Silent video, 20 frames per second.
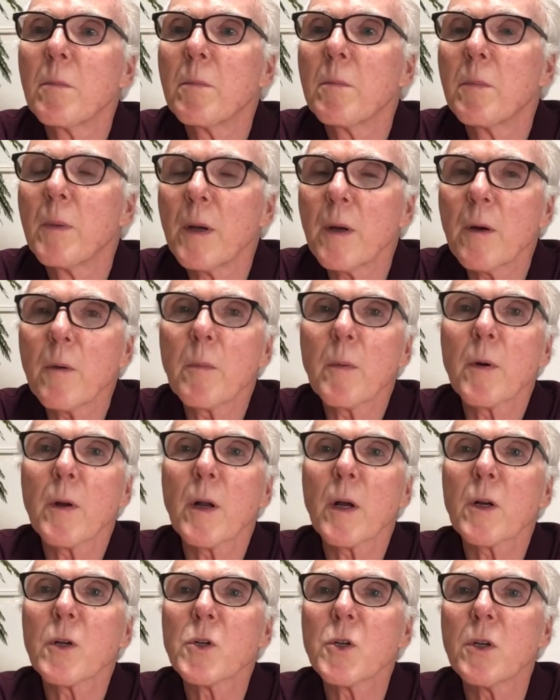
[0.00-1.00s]
beer
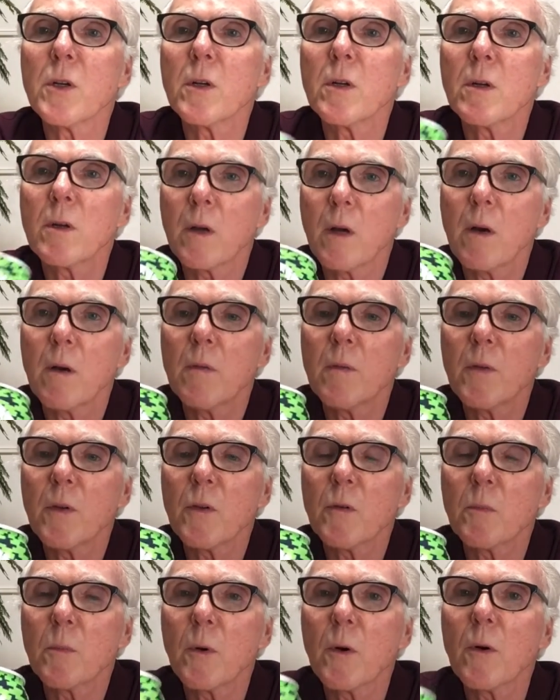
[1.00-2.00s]
production of this
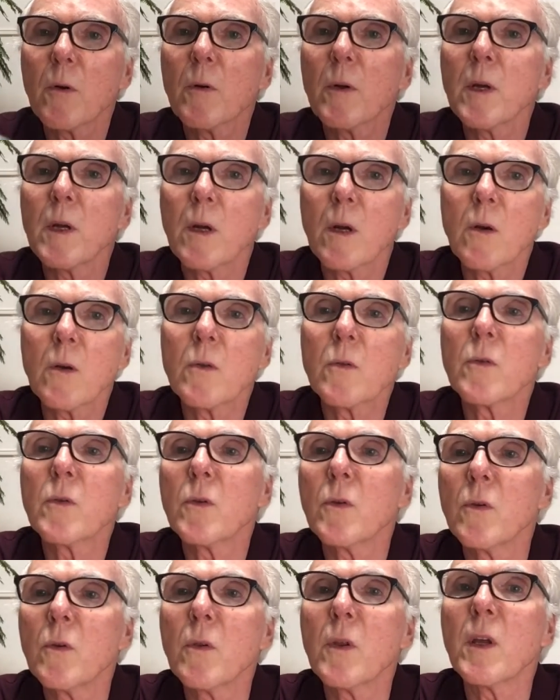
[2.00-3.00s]
brewery goes
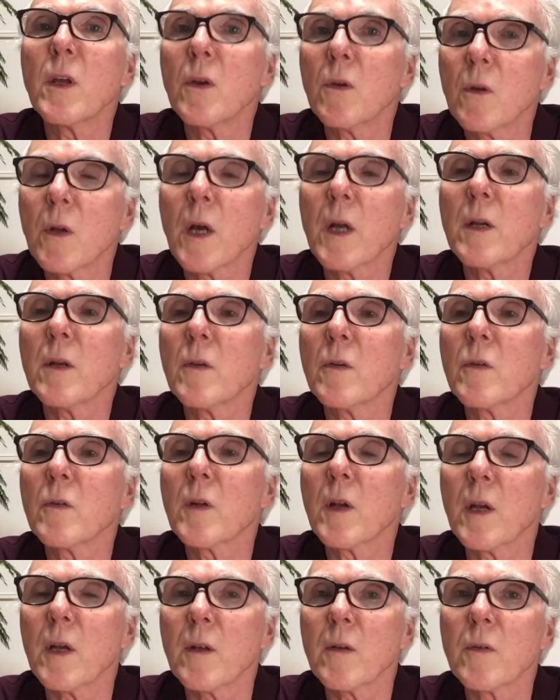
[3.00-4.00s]
to the United
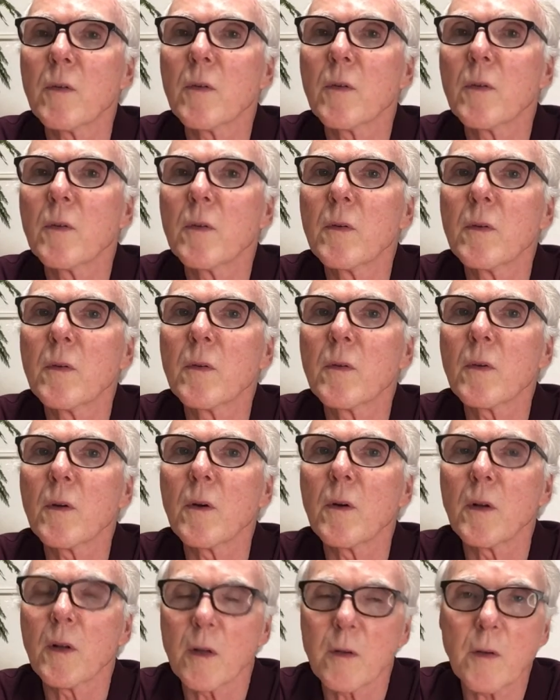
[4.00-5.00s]
States.
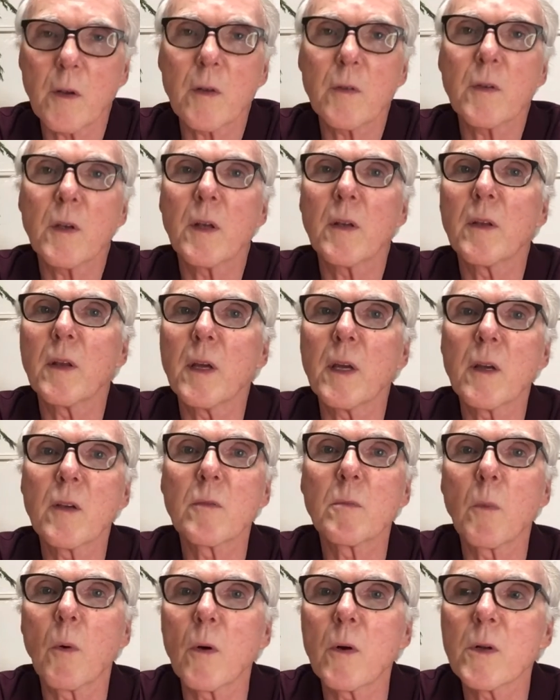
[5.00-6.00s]
So, as I said, they
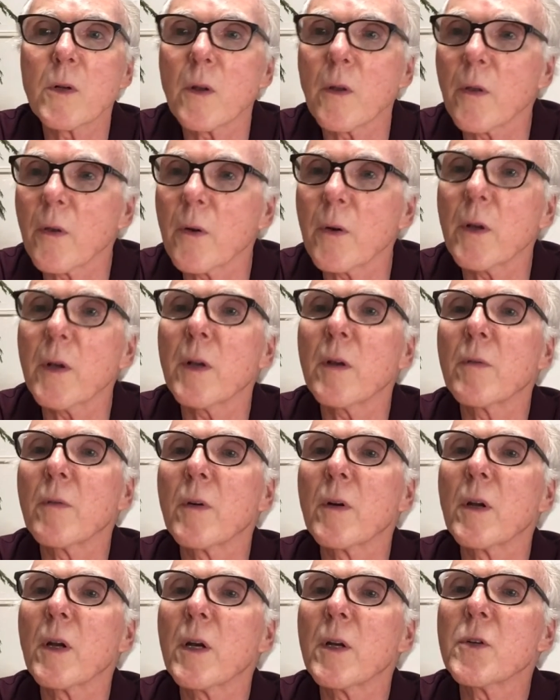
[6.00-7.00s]
export to 30
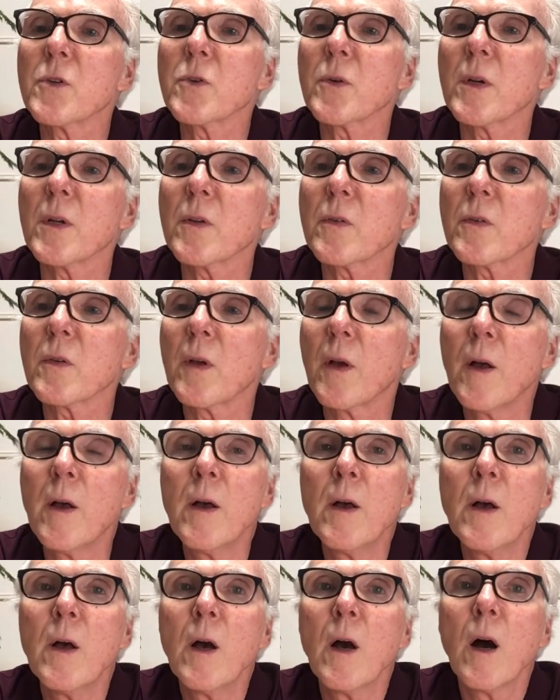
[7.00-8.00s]
different countries.
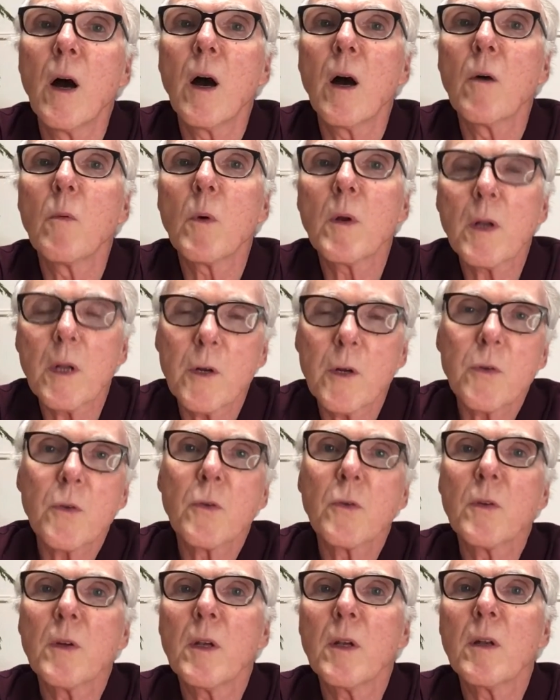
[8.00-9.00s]
One
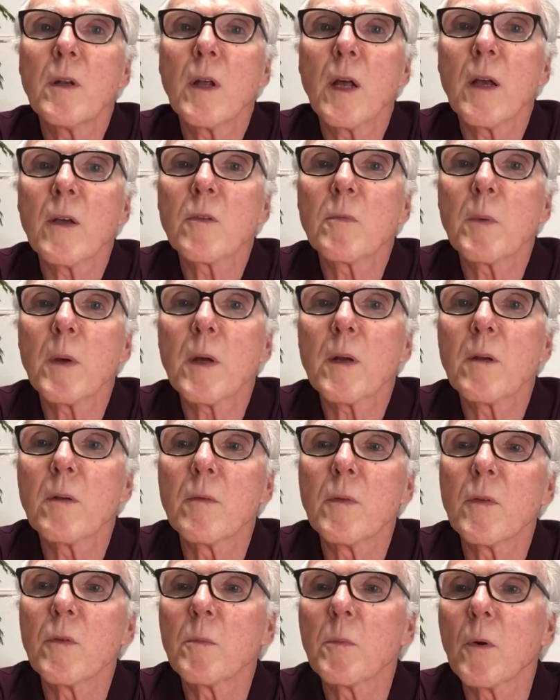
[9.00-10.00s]
interesting aspect of
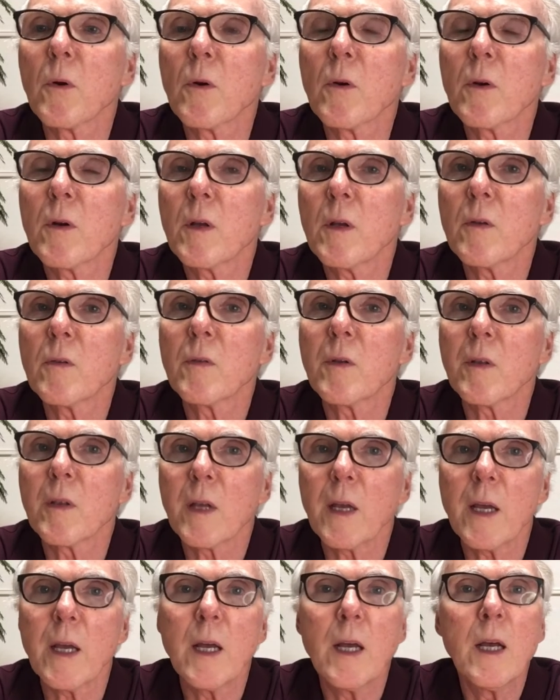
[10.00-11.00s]
this brewery is that
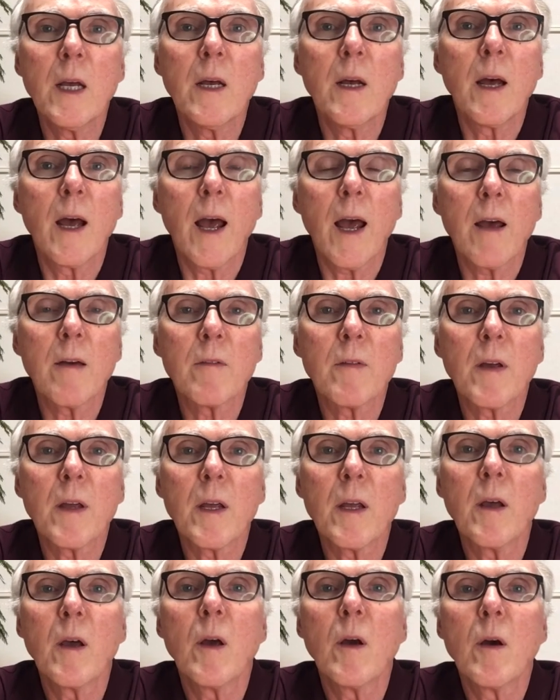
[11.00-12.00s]
they have
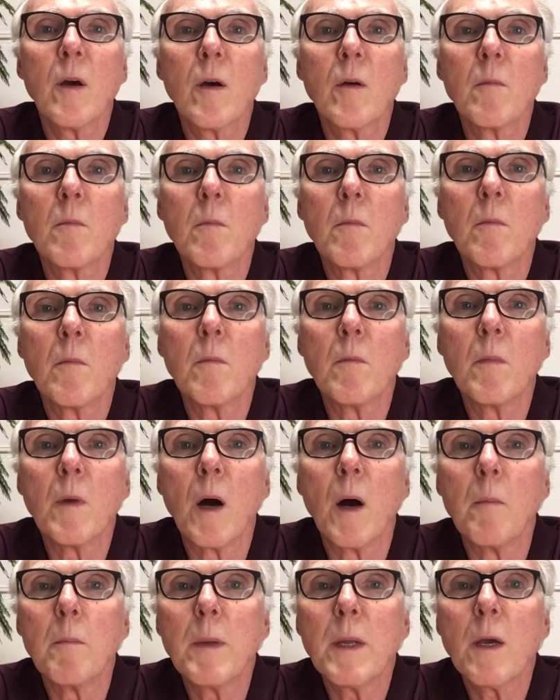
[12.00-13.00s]
a
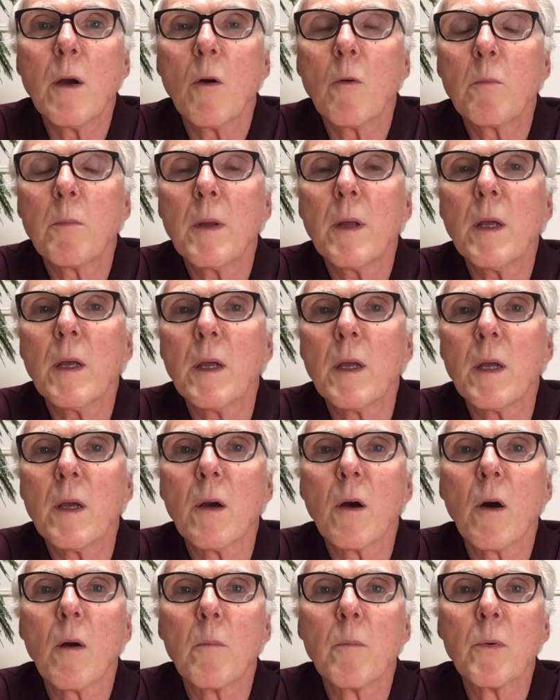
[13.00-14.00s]
BOP,
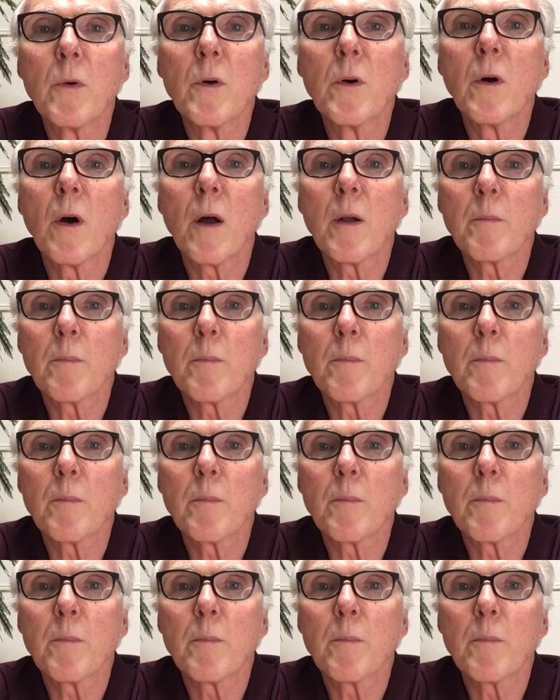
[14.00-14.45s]
a brew on